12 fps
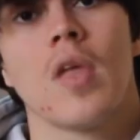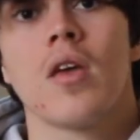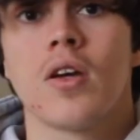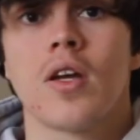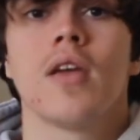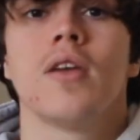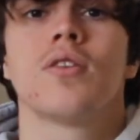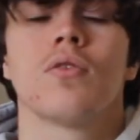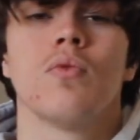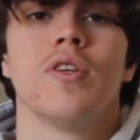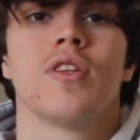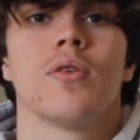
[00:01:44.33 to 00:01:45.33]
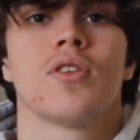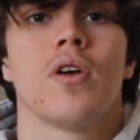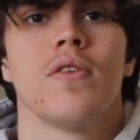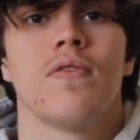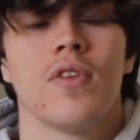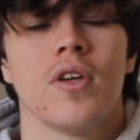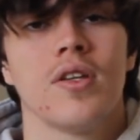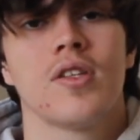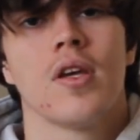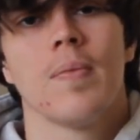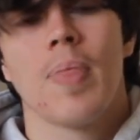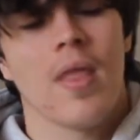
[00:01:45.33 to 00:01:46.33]
Now getting into the resale side of things,
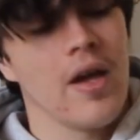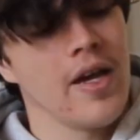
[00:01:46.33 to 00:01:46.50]
it